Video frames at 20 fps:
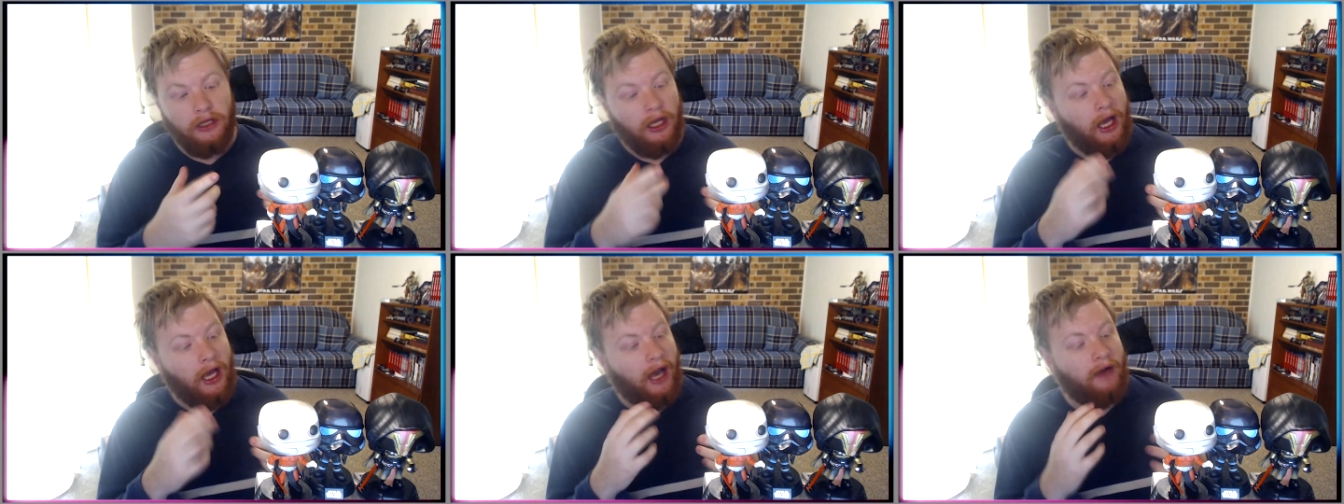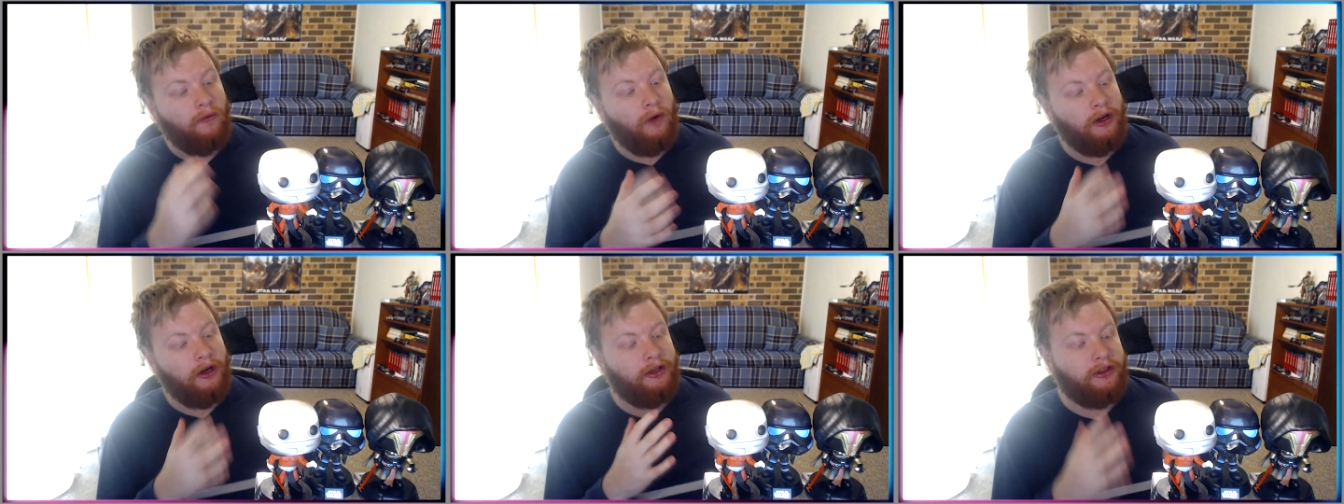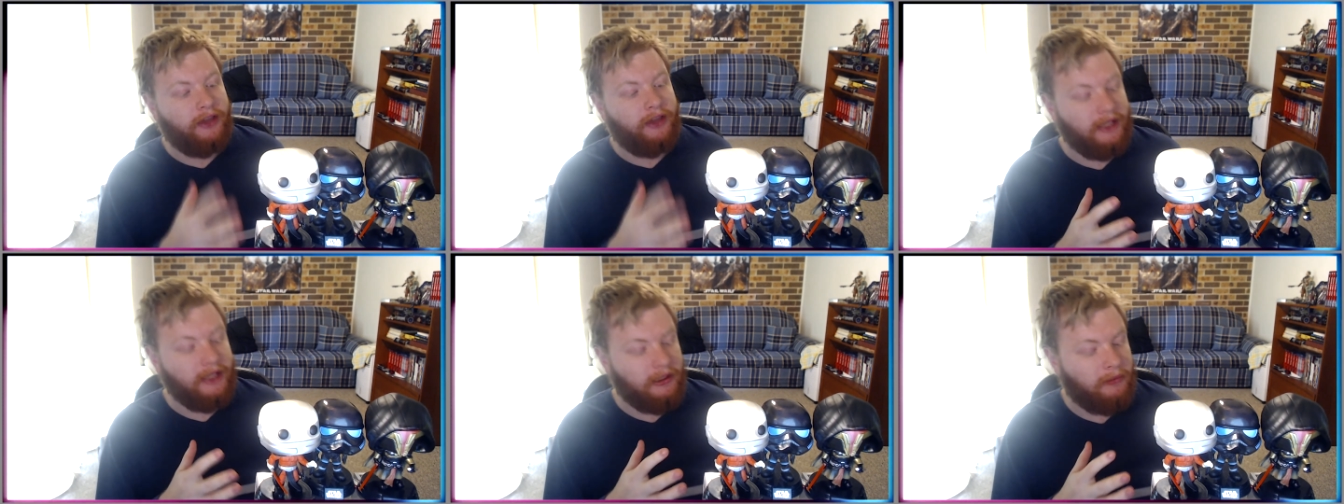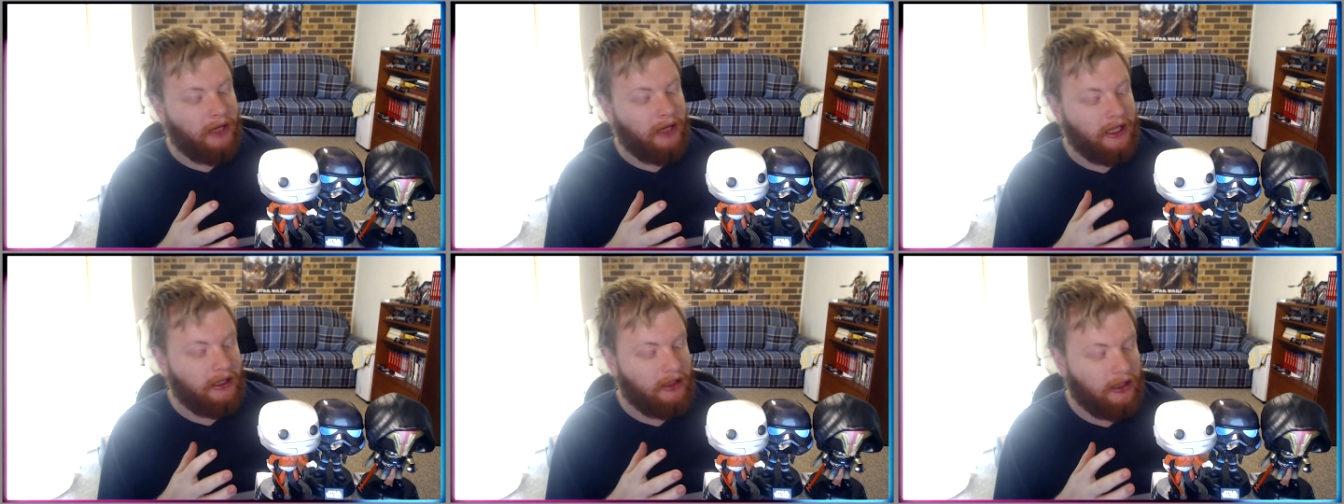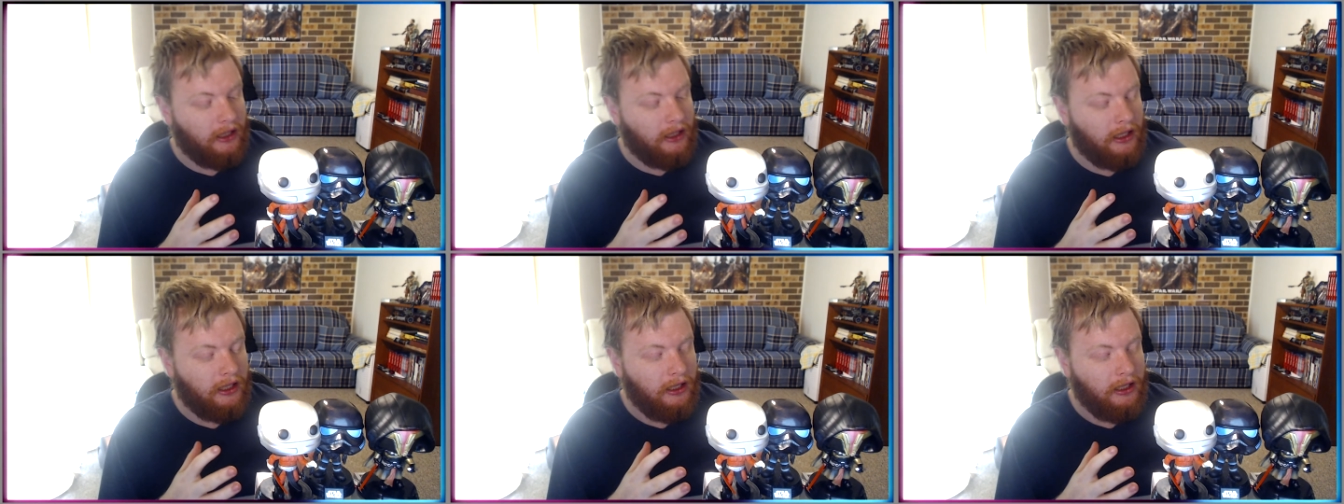And what you think about
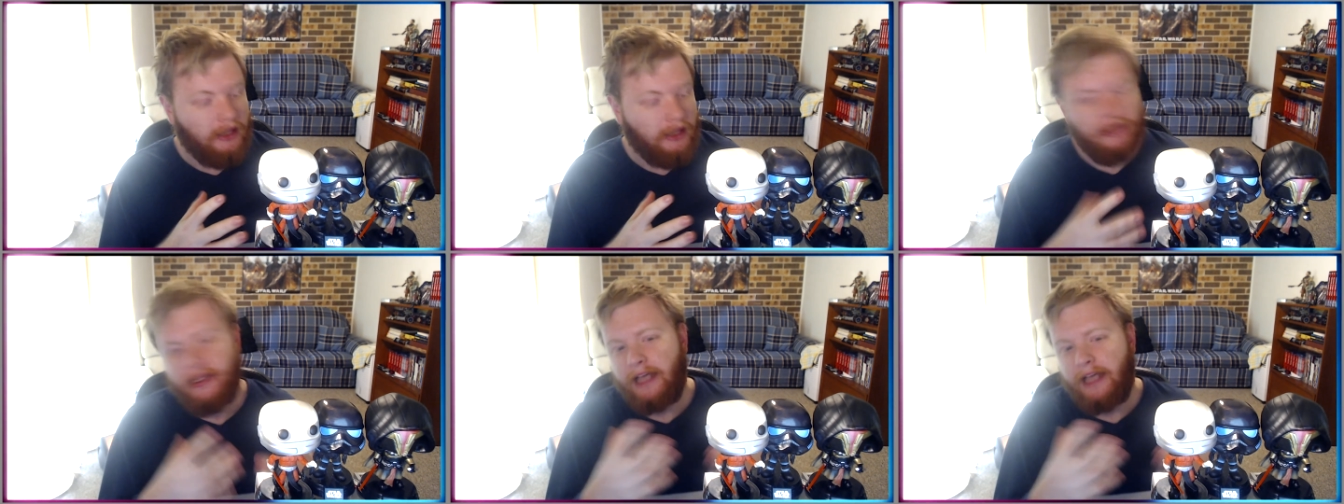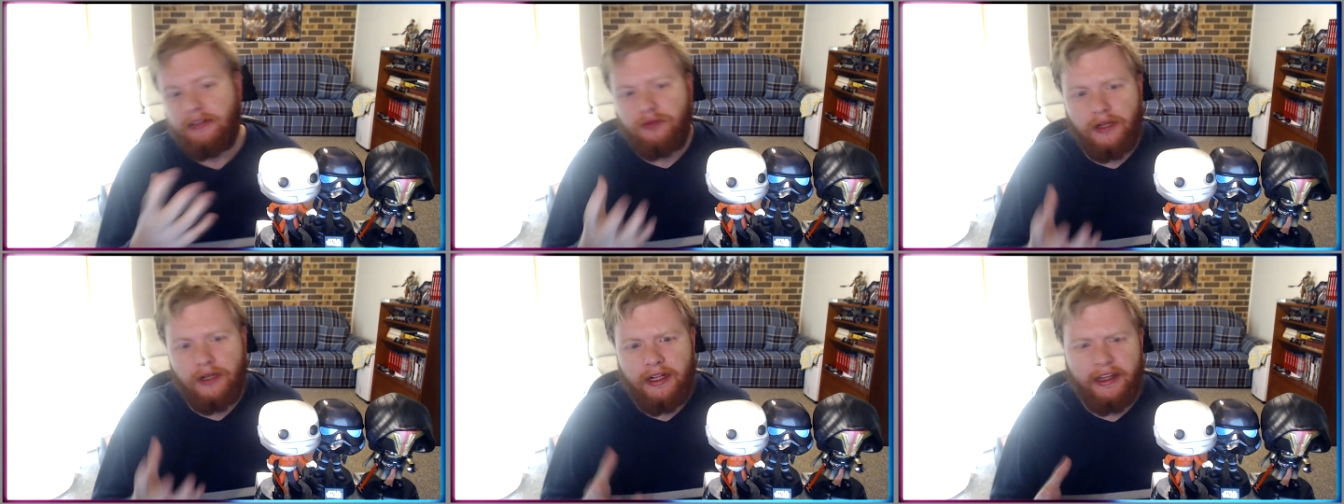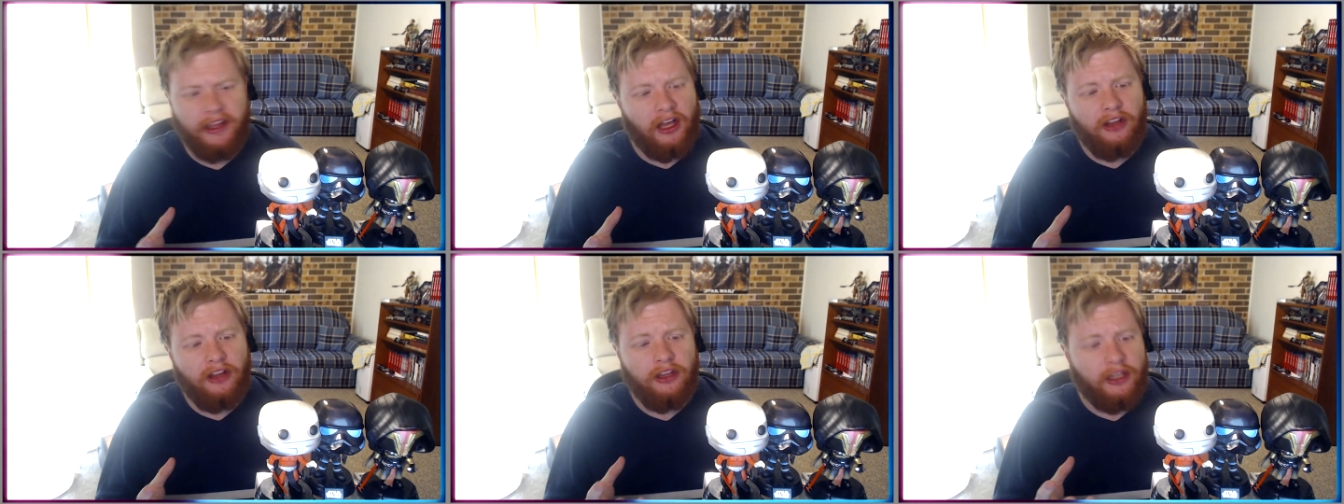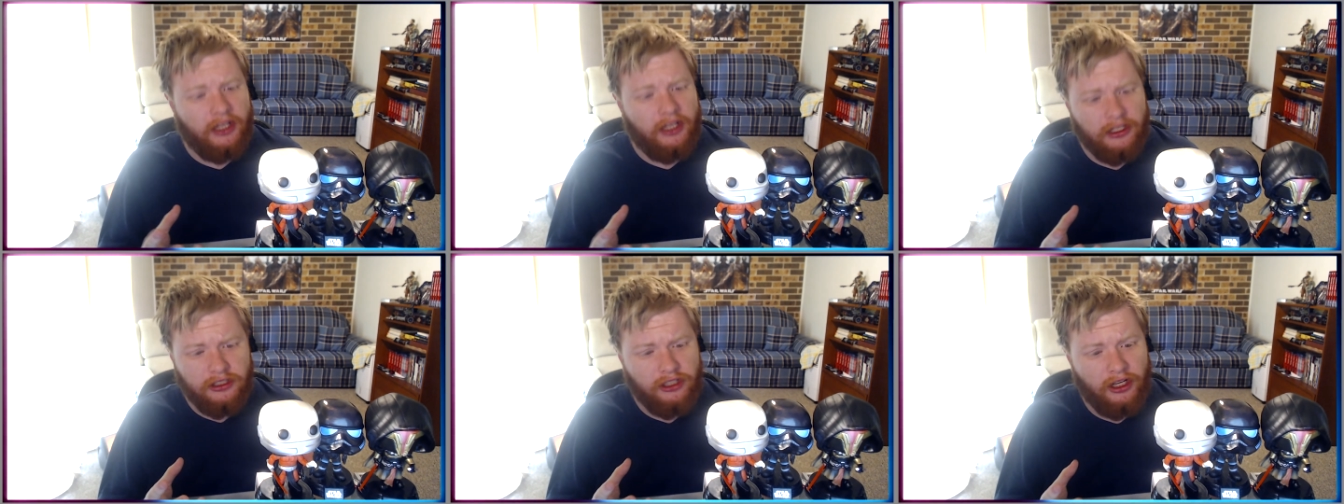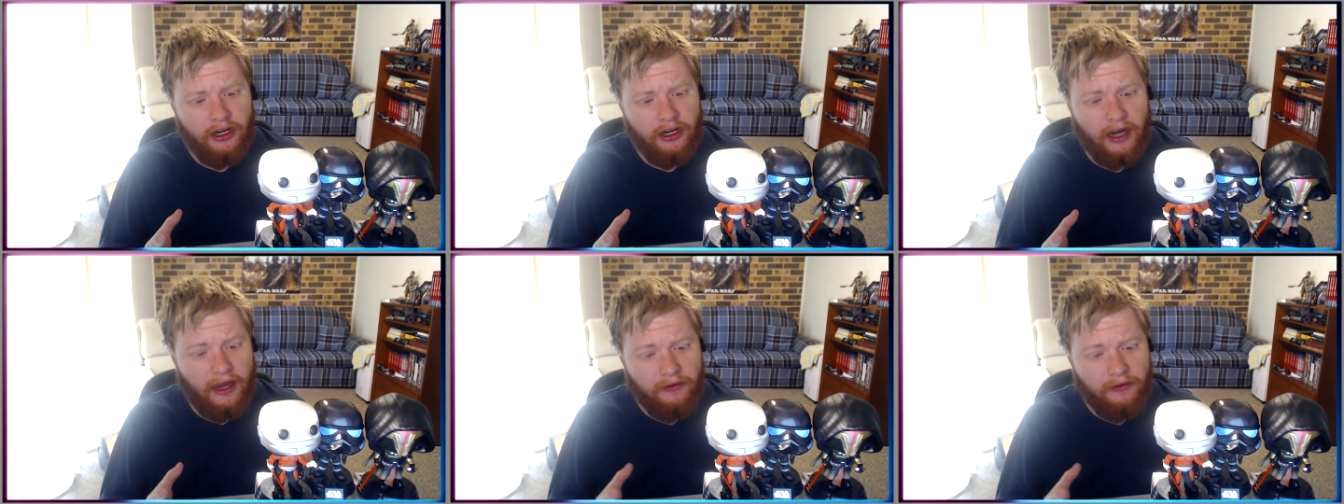the... That's really the only concern
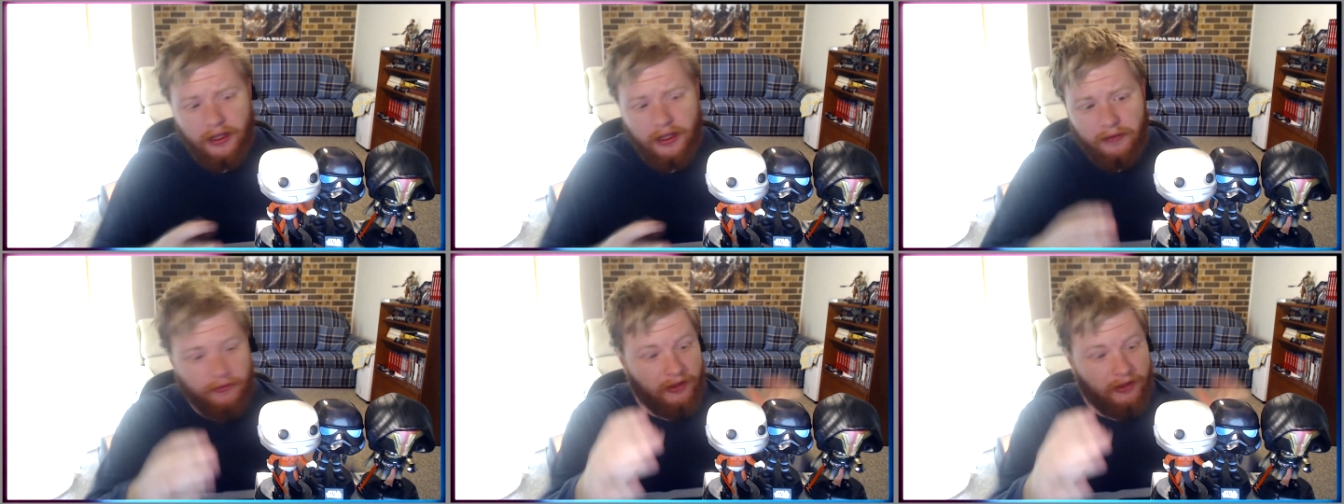I have with them.